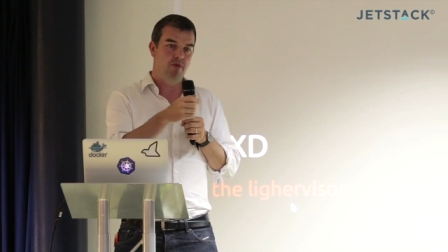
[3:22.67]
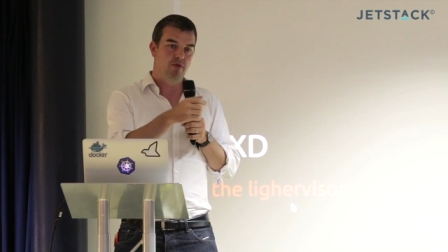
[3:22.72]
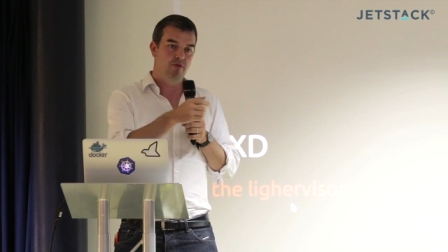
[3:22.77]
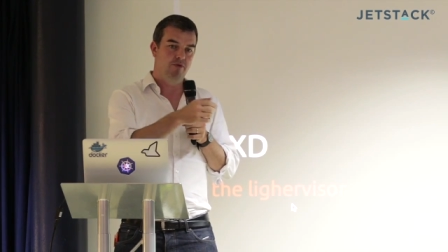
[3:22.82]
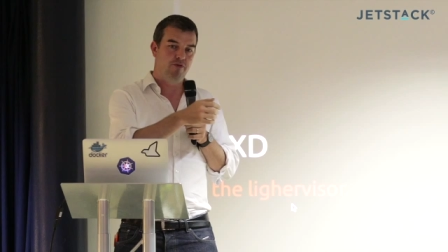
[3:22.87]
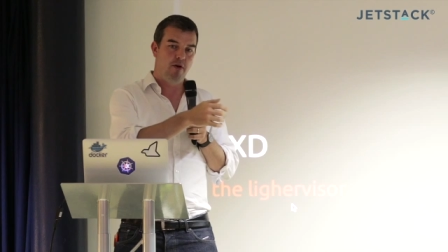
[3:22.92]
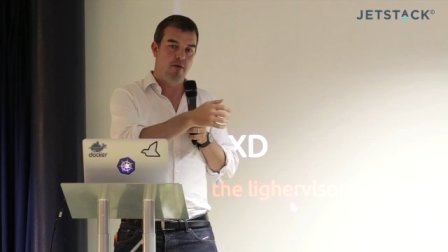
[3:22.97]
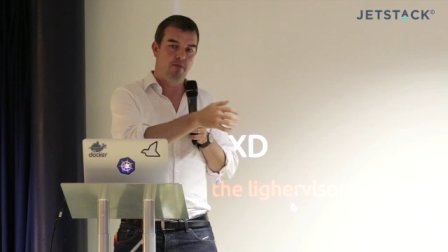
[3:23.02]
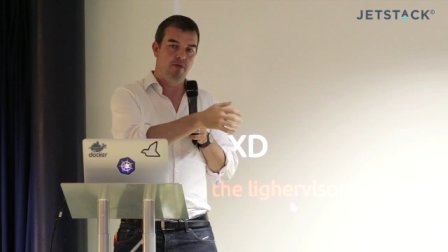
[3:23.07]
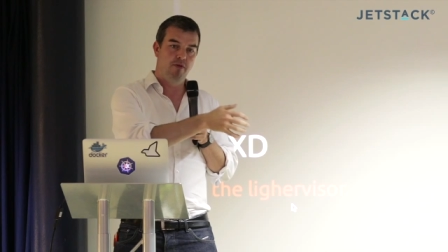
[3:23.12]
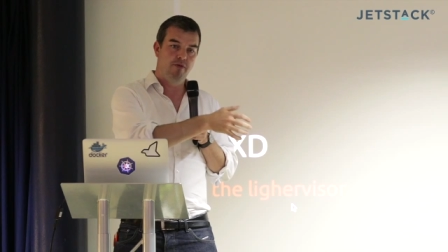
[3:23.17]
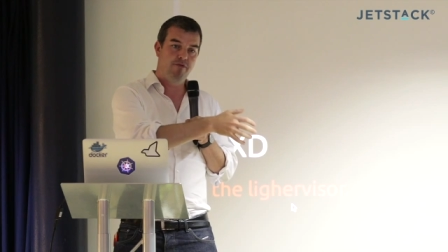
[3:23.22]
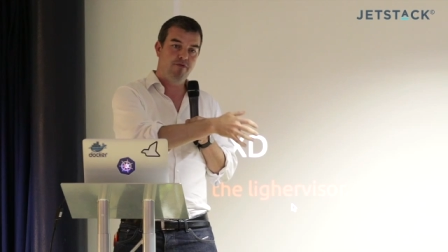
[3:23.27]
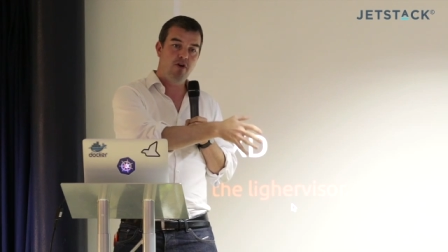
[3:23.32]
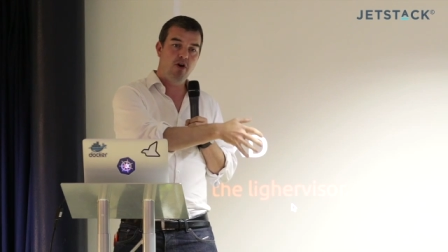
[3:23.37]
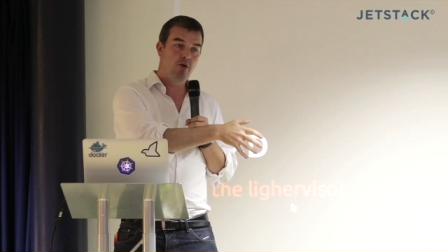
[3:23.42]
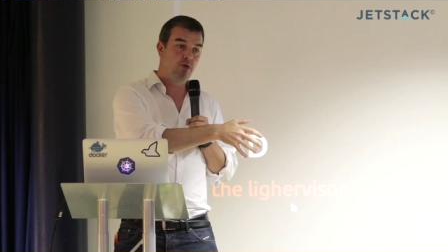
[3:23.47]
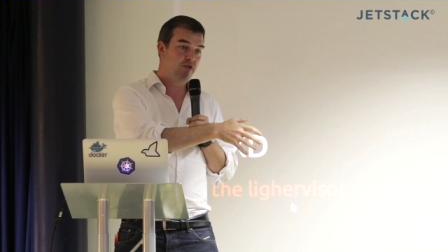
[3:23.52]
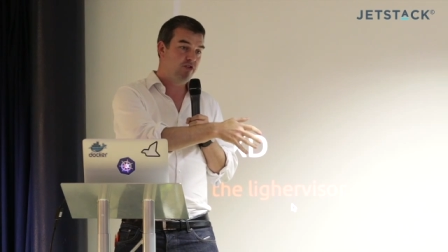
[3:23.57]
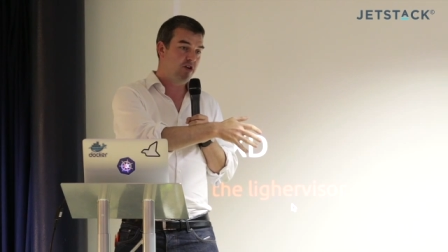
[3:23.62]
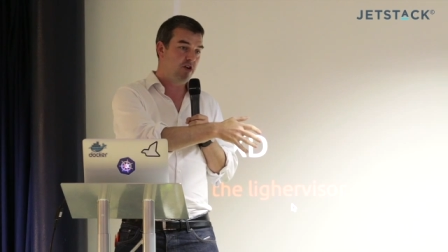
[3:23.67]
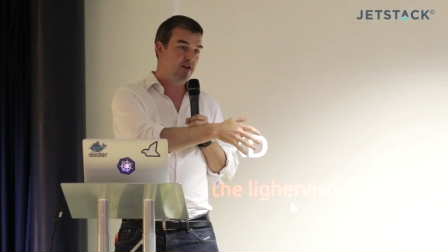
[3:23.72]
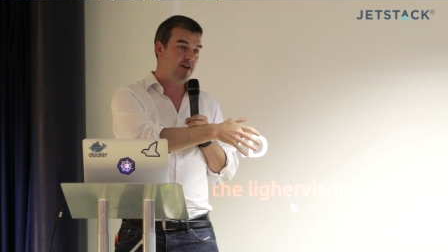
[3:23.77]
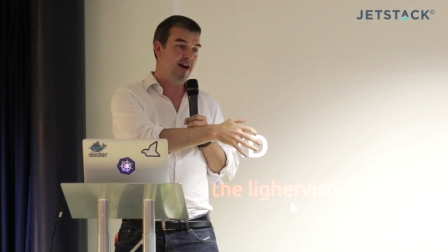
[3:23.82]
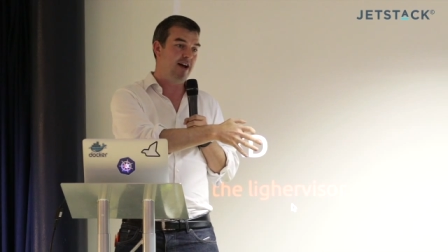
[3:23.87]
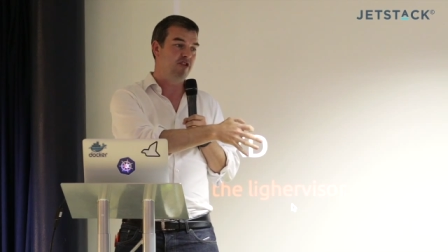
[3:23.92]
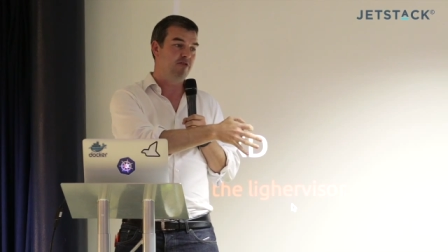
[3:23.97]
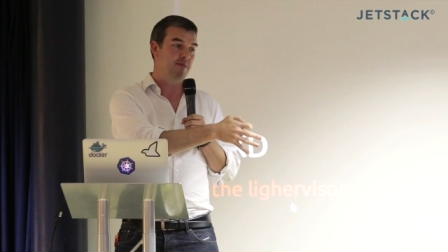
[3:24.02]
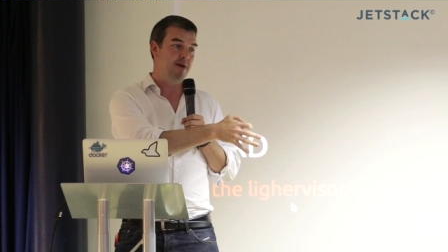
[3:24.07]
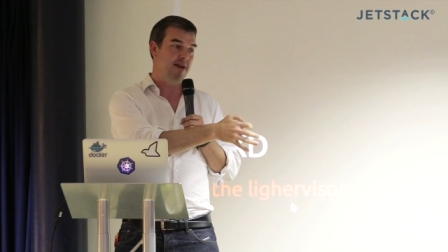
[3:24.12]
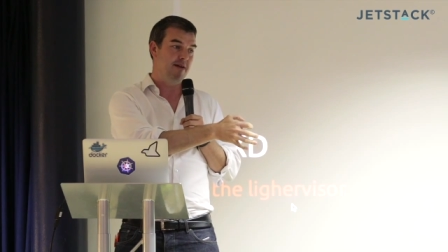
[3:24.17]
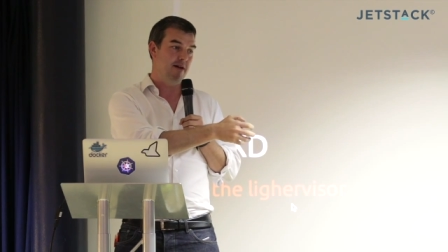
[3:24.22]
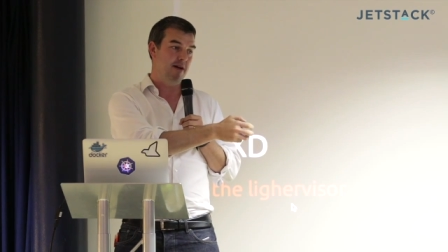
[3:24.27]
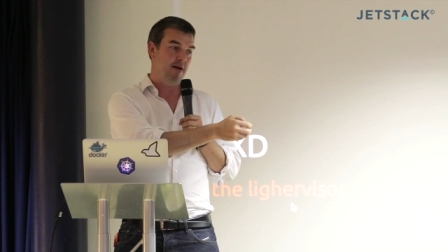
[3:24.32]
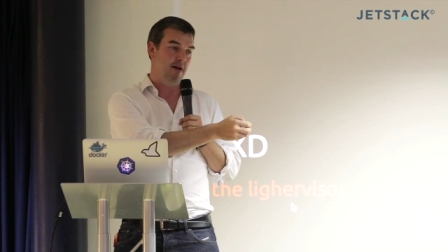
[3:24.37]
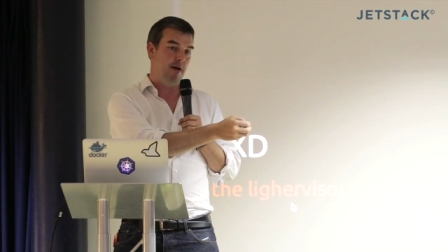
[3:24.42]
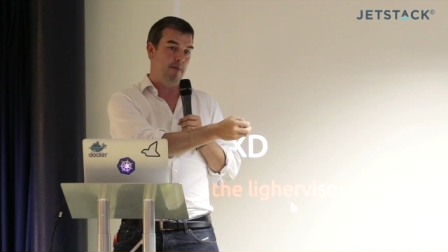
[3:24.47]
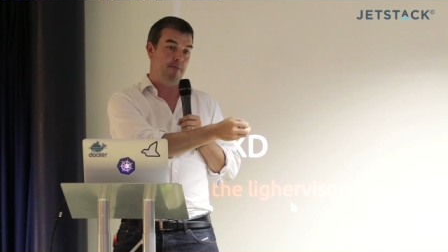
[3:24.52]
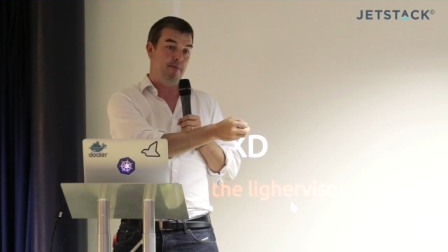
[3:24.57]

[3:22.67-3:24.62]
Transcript: from the phone turned out to be a